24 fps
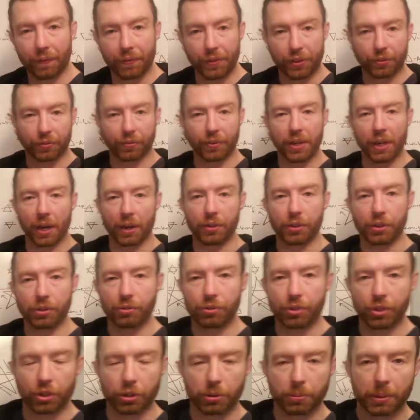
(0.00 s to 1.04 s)
it's free on
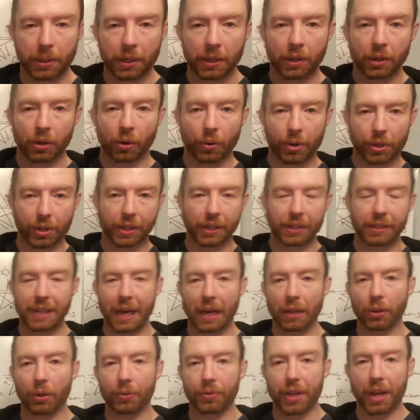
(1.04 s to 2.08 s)
YouTube, where you can
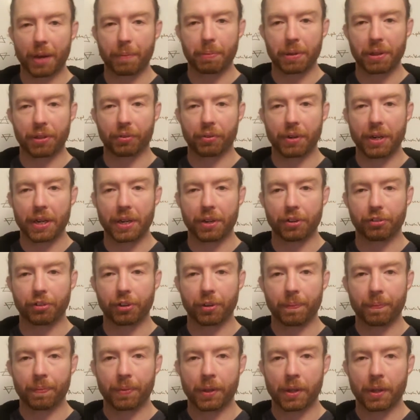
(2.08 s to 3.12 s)
download the MP3s.
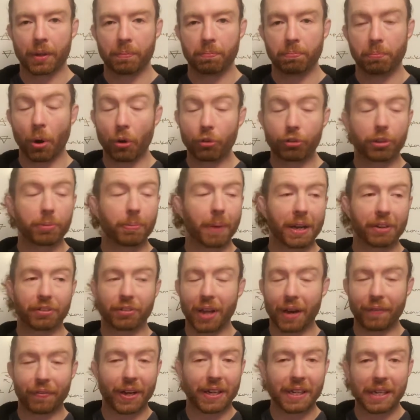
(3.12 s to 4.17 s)
Most of my
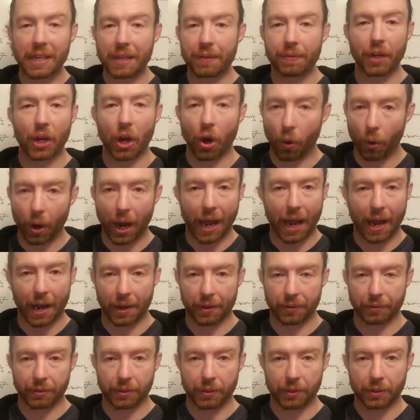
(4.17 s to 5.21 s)
stuff I didn't even know I
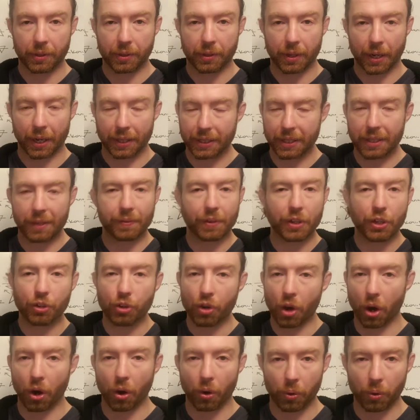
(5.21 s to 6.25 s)
had. I didn't even
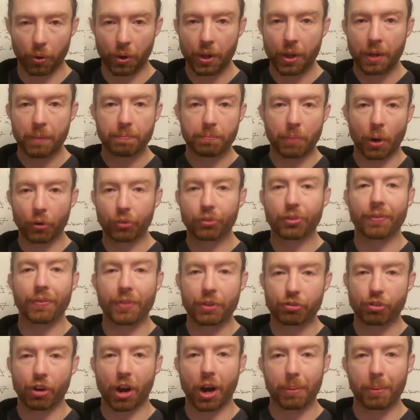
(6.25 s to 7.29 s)
know most of the
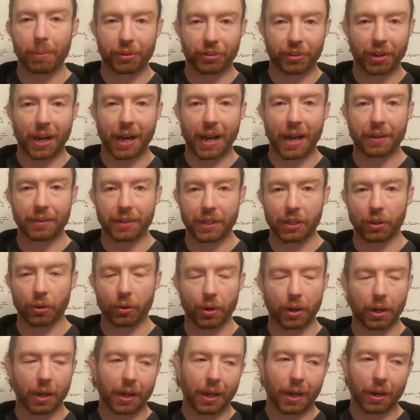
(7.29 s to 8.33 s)
traumas that I had to heal.
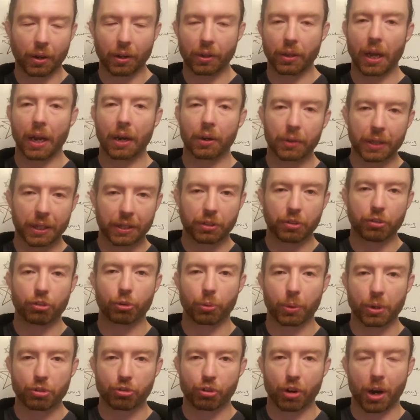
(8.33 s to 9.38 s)
Or, I don't like to use the
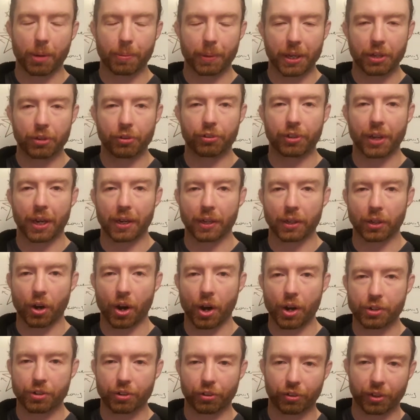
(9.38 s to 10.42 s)
word trauma, I use that
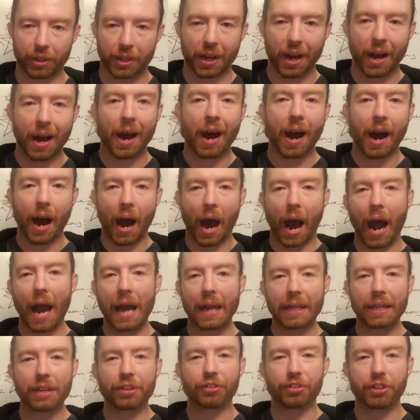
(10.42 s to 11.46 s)
unconsciously.
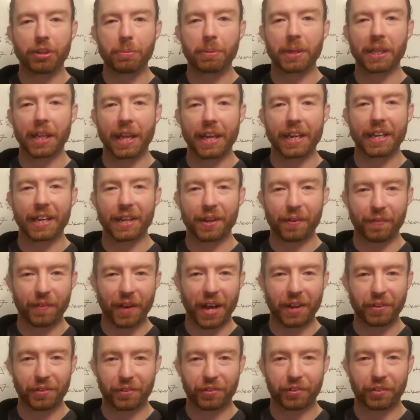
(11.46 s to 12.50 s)
Highly stimulating
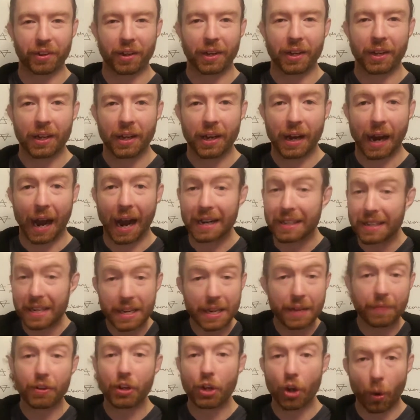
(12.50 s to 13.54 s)
events. I didn't
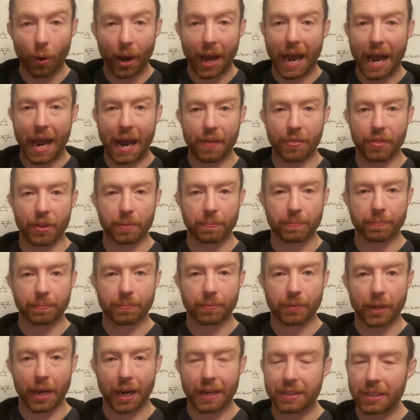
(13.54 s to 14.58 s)
even know I had them.
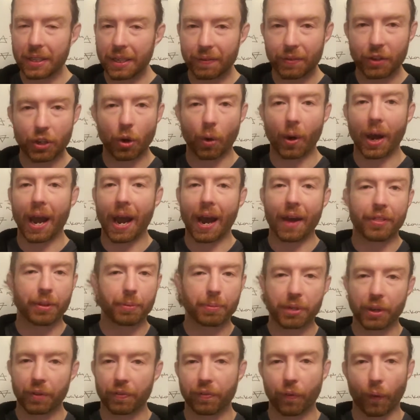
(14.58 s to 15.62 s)
I didn't even know I had them
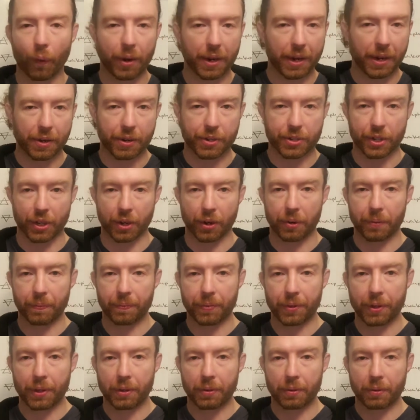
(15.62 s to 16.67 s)
until 4 years ago.
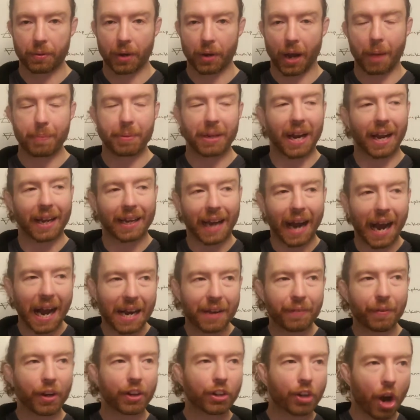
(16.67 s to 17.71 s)
I mean, I kind
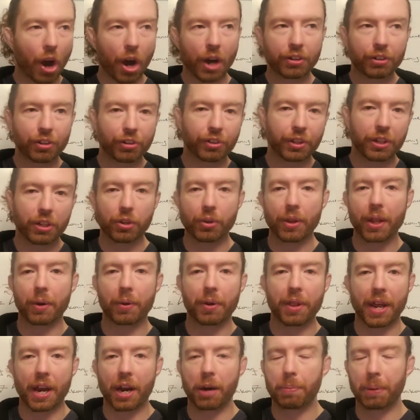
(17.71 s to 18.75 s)
of unconsciously knew they were
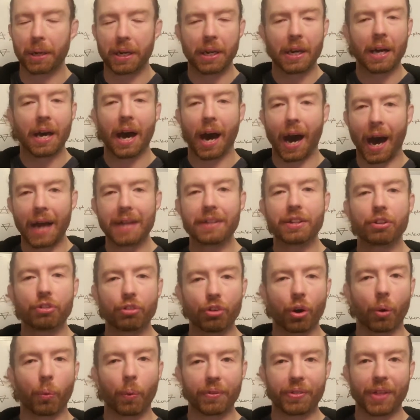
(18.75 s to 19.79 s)
there, but I didn't
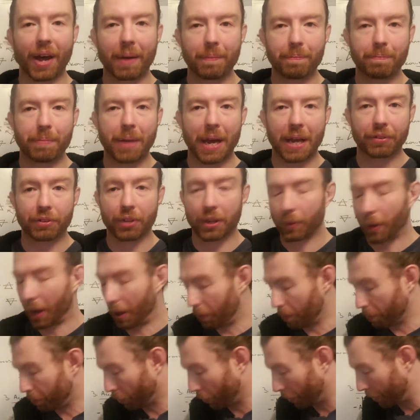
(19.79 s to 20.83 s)
know what that meant and how
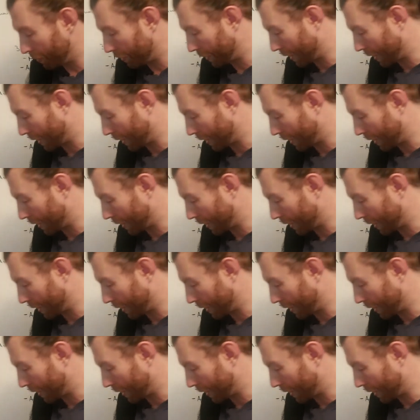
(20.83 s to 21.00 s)
important